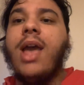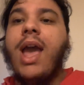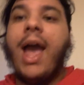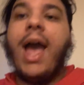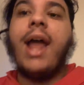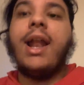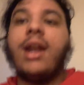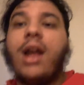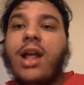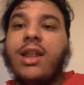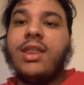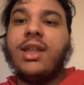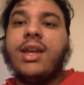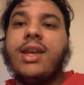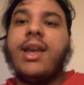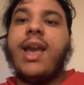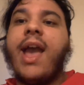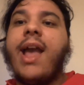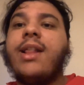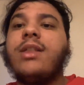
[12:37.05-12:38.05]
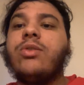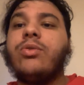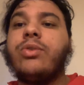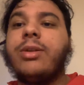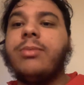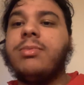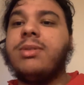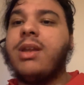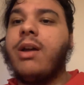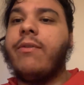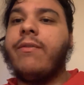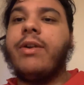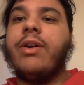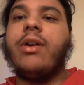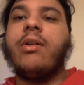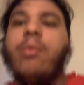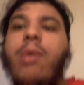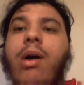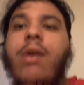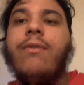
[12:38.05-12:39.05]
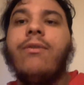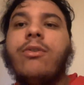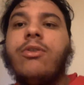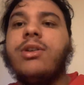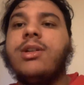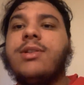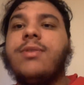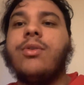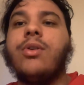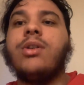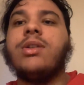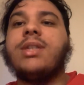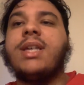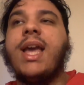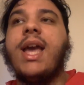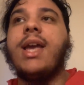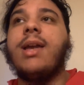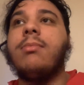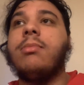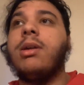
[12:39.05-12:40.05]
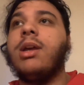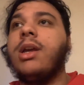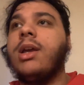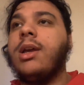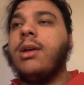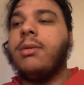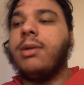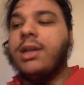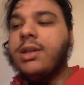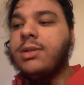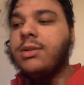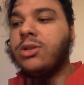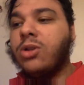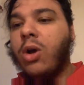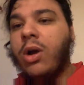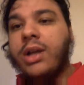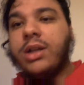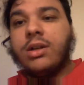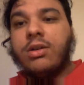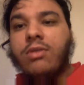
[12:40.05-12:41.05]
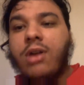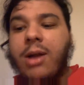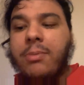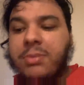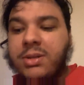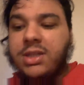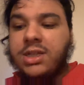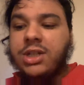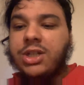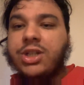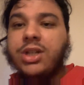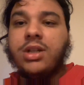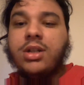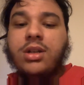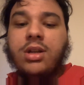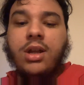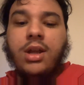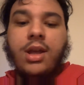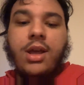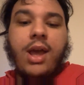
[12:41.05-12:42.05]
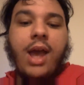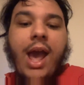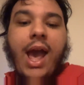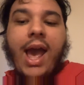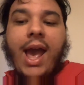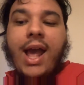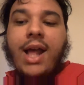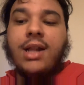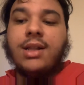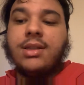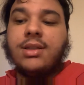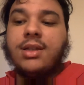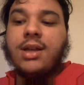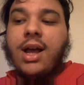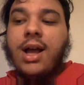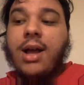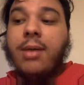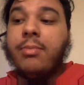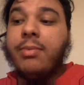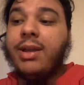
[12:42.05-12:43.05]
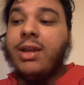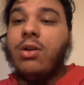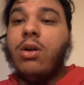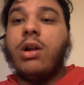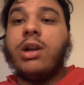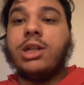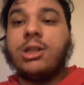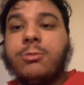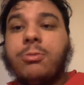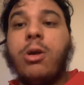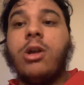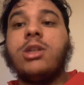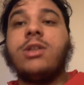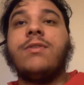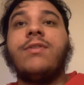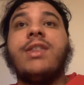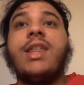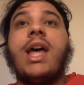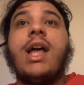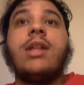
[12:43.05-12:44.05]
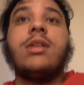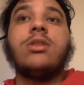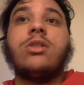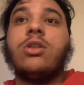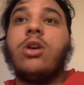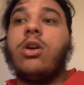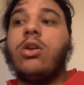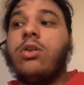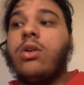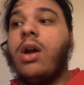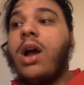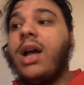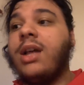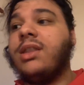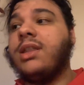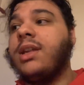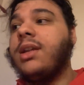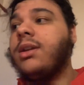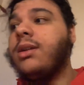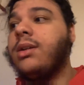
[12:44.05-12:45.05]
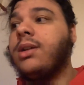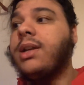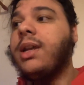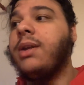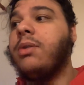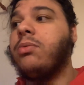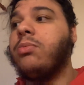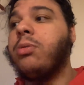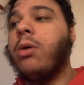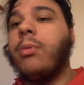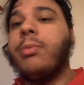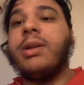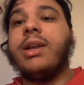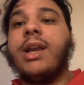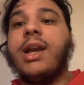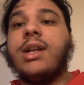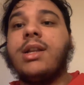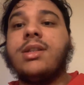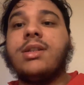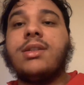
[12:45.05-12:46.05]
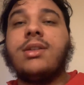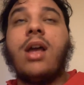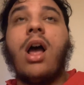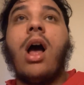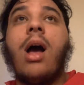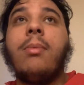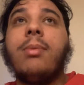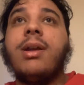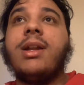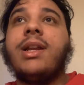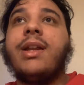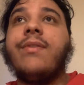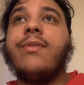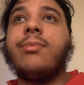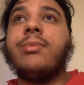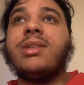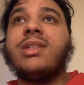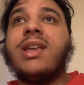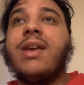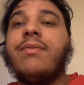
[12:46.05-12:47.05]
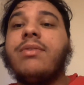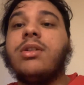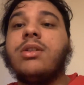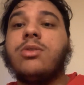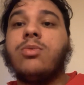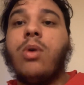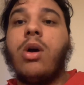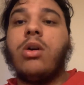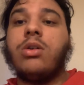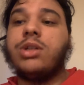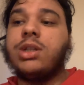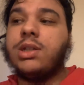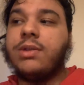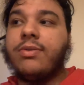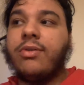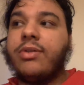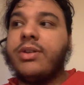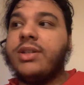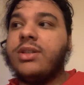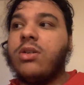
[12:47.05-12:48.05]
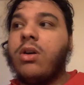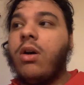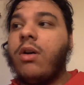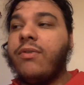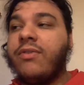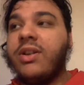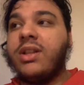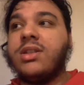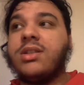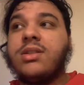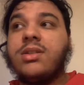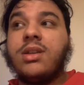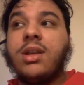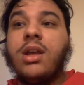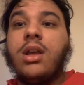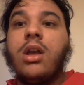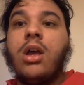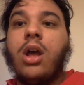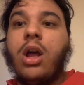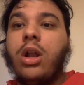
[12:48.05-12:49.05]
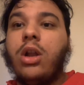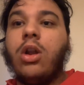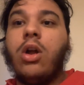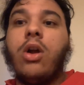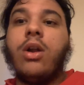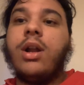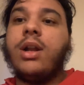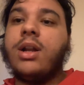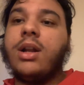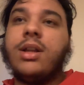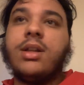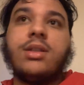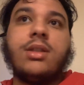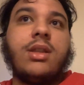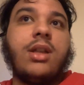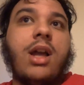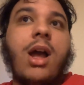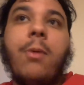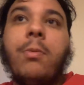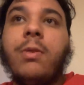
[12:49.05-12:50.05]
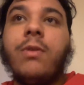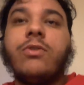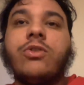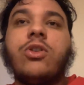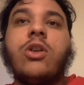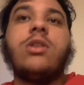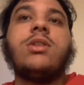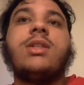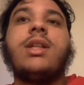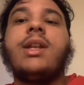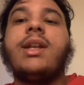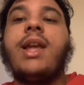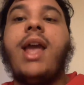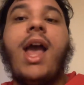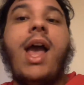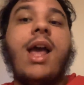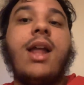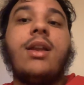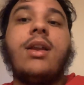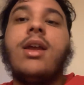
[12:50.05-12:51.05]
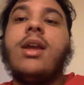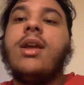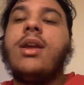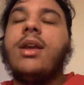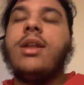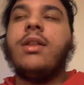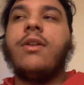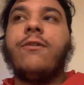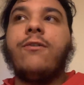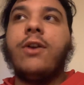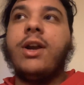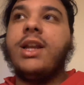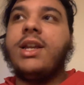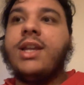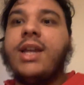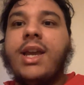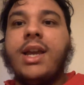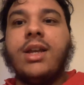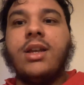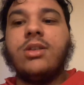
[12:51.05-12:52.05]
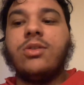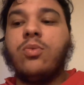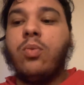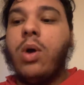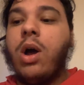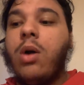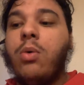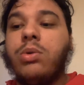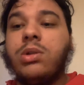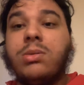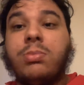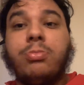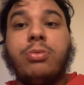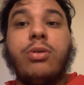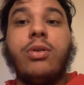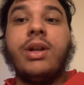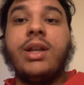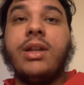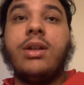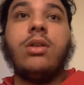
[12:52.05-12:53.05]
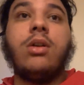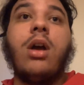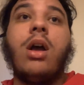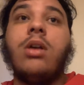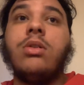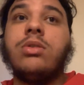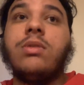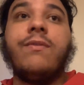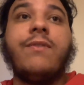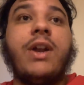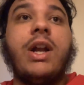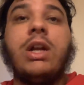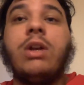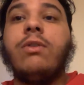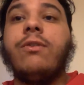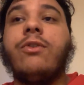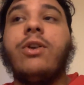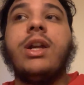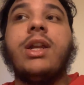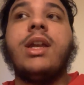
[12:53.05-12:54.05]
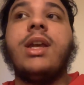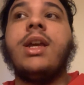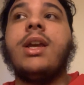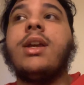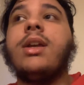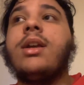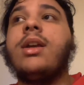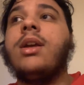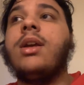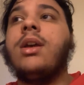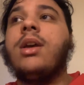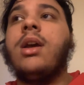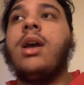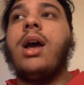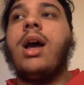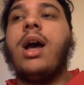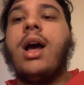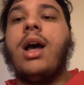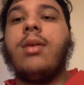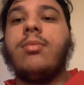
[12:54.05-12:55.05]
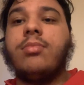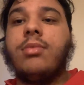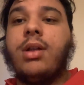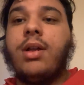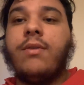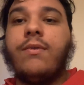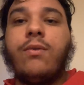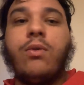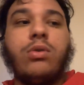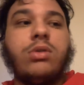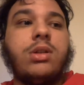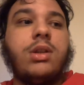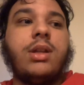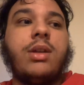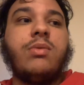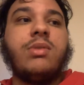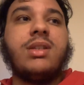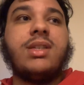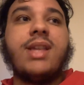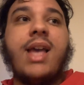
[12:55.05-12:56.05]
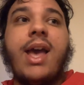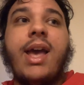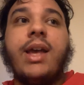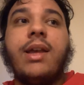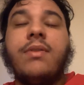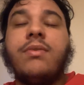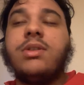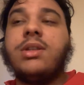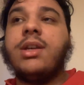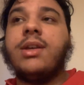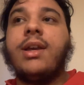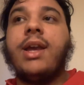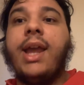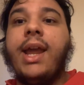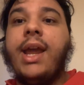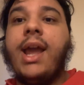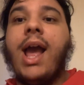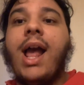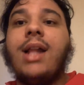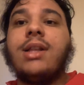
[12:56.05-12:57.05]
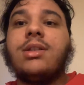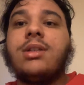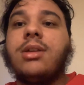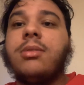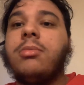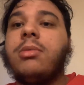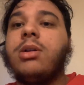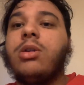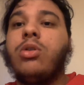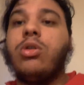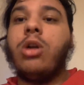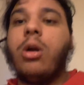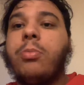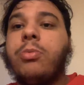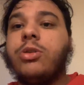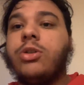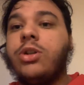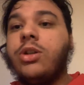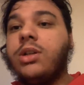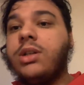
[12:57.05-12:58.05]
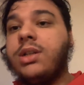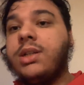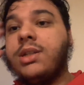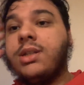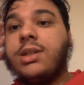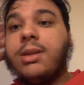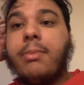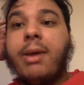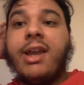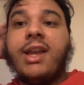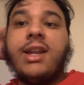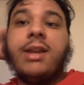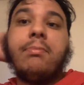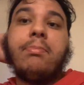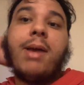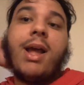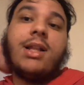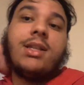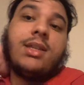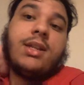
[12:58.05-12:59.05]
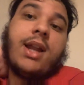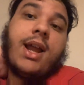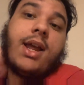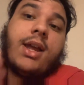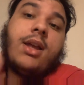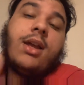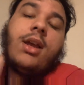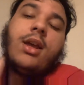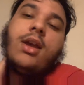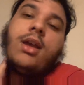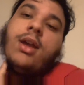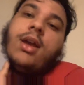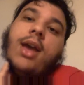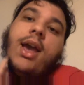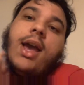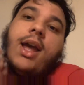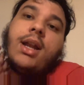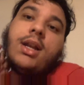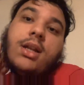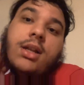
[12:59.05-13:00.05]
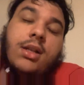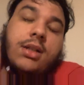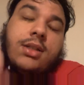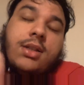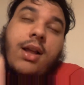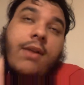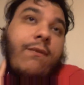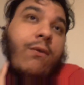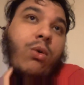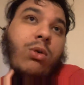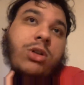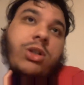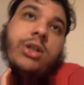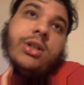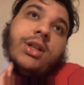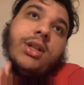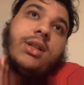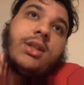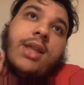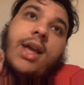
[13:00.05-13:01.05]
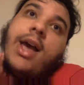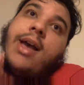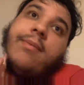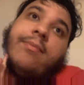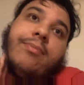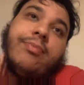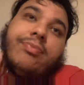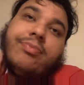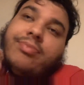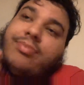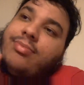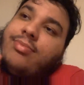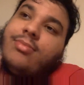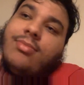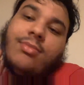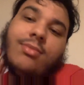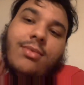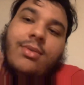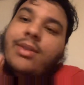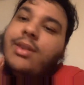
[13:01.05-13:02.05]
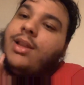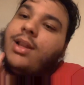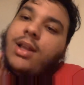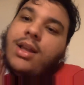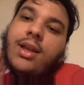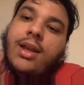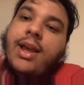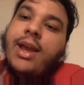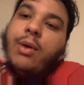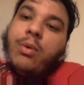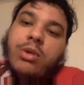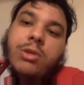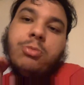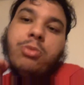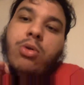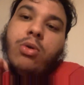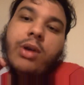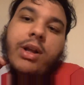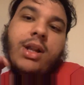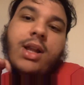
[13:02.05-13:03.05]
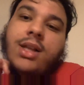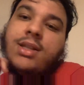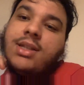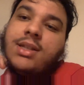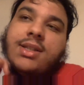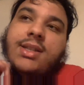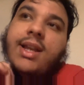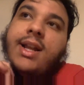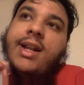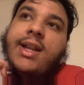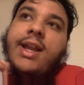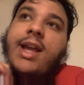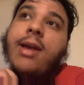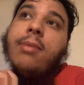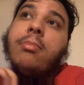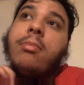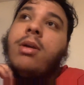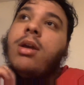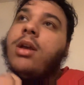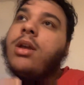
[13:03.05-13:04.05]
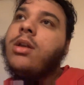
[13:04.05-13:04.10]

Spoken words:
And I think he handled himself very well for his first game. He's not in the right position, and he got exposed for that. So I think he will probably get us... I'm going to give him a 7 as well, just for his offense alone and the couple of shots that he had. The free kick as well was pretty... It was a very good free kick. Unfortunately, it was saved. He had some good opportunities to make an impact today, and it's unfortunate that he was put in as a CDM.